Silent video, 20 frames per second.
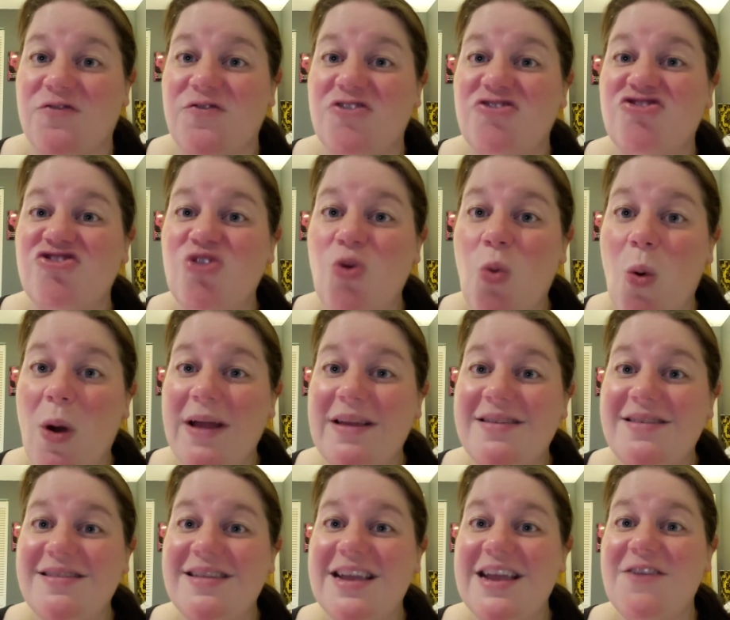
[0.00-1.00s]
for
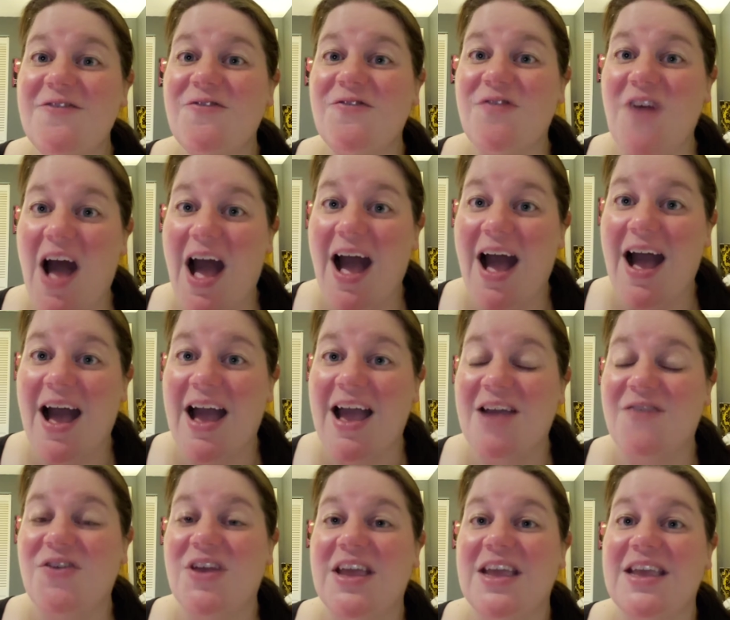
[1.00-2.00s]

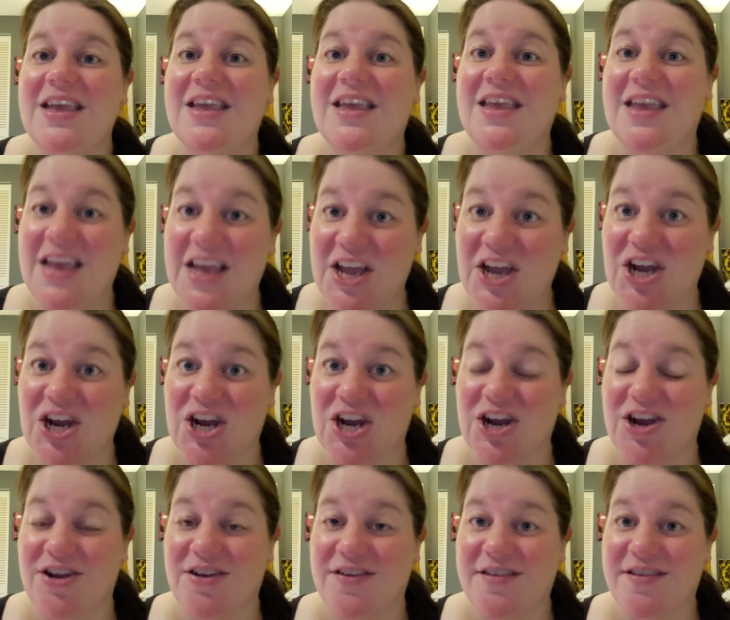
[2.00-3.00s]
25
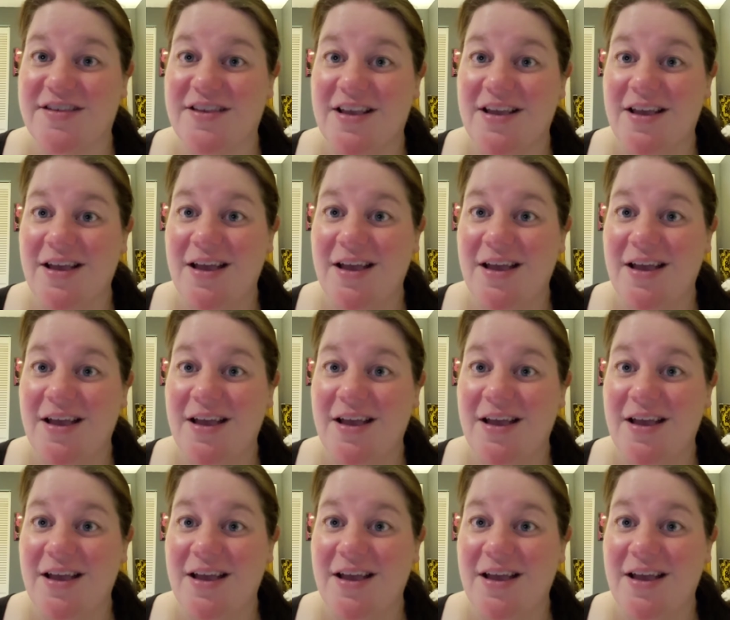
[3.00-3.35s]
years.